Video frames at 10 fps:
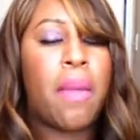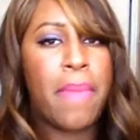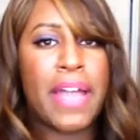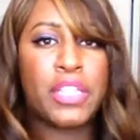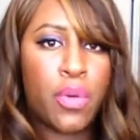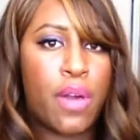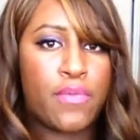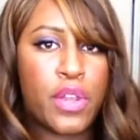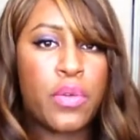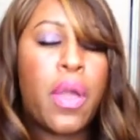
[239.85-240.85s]
by
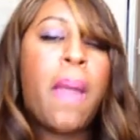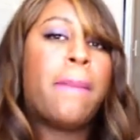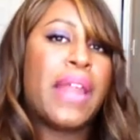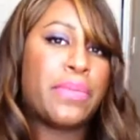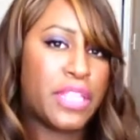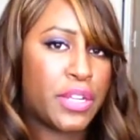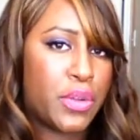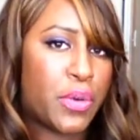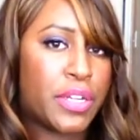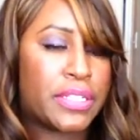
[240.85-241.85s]
12 noon, but I was
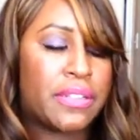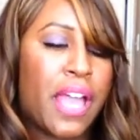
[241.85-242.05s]
indoors.